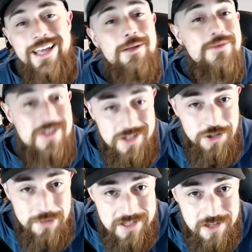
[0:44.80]
am
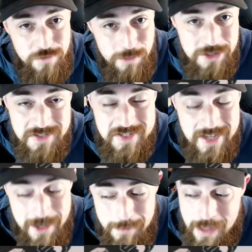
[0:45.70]
still missing from this
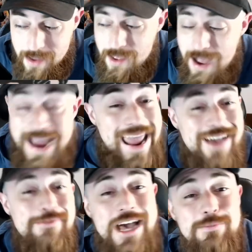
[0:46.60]
set. I
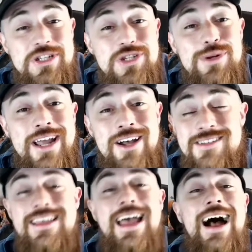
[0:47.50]
am happy to
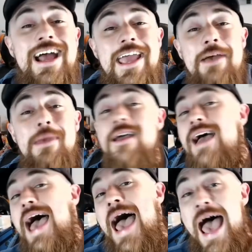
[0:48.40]
announce that I am
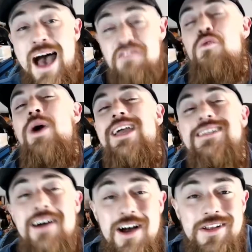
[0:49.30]
halfway
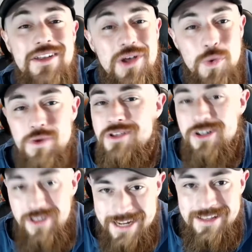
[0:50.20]
done with
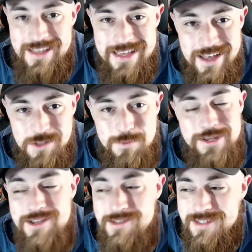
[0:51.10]
collecting the
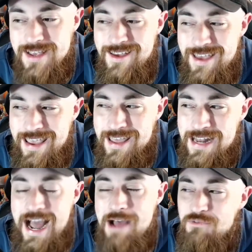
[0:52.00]
SPs.
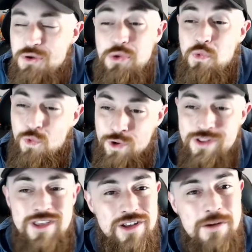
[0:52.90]
And I'm feeling
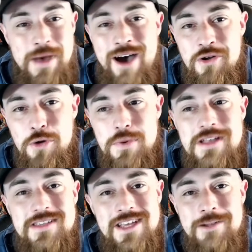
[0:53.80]
really good about
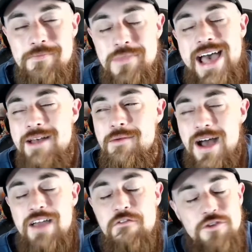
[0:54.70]
OP10 that
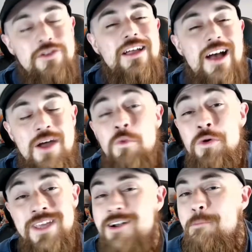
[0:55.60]
I feel like I will
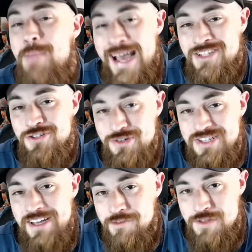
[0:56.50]
get a master
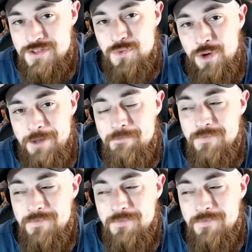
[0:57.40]
set of this one.